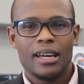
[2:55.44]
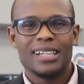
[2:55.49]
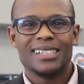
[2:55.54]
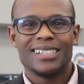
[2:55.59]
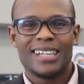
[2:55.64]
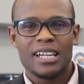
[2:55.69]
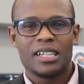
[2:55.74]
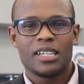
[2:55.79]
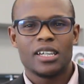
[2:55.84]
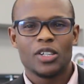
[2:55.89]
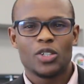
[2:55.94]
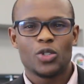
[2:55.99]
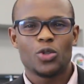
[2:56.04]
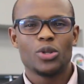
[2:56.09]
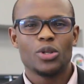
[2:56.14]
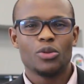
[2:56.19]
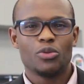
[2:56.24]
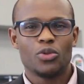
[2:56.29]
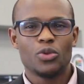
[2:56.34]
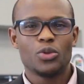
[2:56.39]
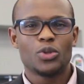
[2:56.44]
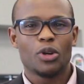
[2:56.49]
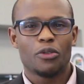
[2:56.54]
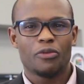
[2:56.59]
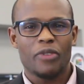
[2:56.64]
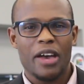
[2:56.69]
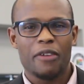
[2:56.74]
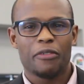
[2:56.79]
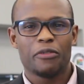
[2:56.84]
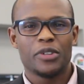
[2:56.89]
in getting to the root
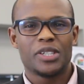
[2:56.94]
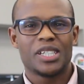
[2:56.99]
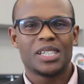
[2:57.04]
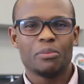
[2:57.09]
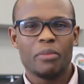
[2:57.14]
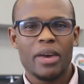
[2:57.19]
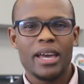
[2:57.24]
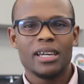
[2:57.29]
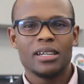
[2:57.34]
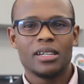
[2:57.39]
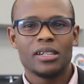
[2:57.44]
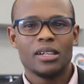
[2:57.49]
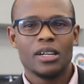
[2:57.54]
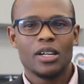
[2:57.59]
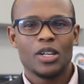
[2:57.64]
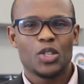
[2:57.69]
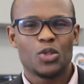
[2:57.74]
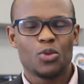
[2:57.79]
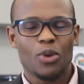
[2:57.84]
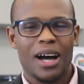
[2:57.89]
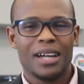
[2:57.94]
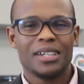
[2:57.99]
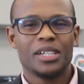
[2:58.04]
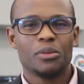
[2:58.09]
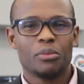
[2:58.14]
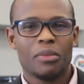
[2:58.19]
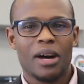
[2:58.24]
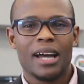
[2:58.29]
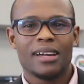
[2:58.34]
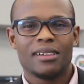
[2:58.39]
of efforts made to
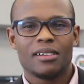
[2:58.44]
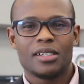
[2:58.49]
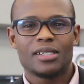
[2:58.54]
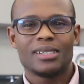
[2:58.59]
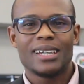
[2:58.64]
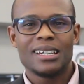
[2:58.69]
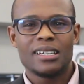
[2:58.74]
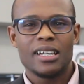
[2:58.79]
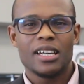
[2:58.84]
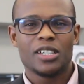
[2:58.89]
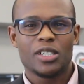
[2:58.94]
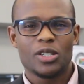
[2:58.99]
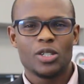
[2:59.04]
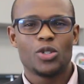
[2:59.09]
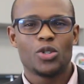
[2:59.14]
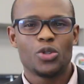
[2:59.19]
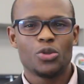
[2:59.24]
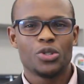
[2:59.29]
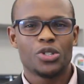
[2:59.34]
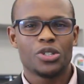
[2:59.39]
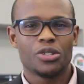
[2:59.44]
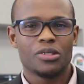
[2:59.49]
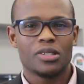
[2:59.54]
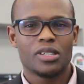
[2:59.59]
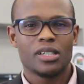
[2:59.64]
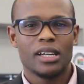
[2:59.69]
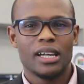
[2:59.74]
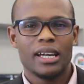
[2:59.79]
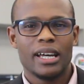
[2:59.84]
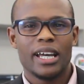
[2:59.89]
undermine state
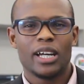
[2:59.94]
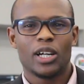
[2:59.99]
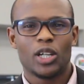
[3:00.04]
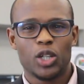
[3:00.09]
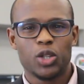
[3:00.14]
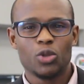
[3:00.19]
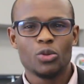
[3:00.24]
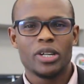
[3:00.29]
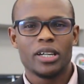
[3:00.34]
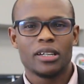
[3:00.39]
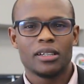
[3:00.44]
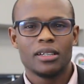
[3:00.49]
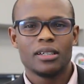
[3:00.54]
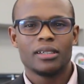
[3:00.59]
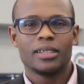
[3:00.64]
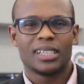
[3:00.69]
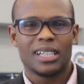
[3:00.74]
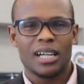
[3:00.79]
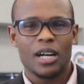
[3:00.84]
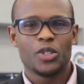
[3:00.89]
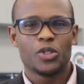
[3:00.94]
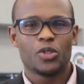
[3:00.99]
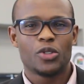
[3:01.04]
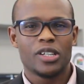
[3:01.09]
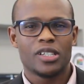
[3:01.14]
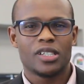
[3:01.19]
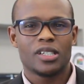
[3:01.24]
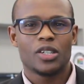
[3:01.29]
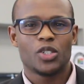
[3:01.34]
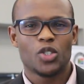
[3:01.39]
institutions, including the
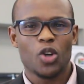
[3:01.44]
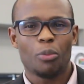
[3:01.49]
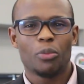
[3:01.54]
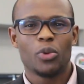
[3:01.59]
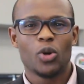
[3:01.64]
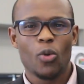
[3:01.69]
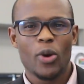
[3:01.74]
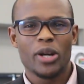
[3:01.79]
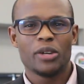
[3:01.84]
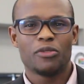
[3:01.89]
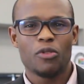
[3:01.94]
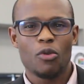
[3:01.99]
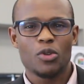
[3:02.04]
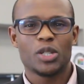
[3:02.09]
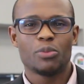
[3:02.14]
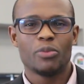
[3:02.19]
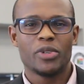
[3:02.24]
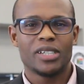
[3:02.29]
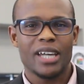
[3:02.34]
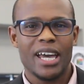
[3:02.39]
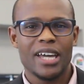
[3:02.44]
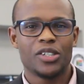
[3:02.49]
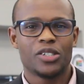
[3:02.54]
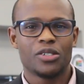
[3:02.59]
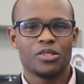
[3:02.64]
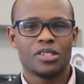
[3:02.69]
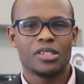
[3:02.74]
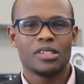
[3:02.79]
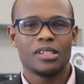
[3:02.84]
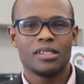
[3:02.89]
country's top law enforcement
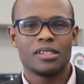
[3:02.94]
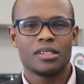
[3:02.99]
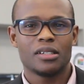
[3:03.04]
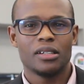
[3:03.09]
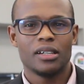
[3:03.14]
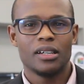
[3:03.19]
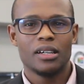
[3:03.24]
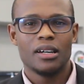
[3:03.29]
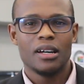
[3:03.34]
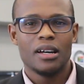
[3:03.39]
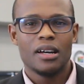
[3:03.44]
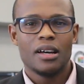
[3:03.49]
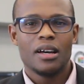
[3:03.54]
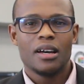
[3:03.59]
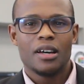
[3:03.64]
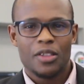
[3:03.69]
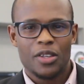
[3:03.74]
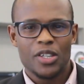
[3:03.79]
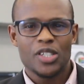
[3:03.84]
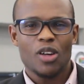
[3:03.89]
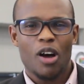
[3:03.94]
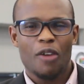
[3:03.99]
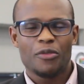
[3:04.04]
agencies. This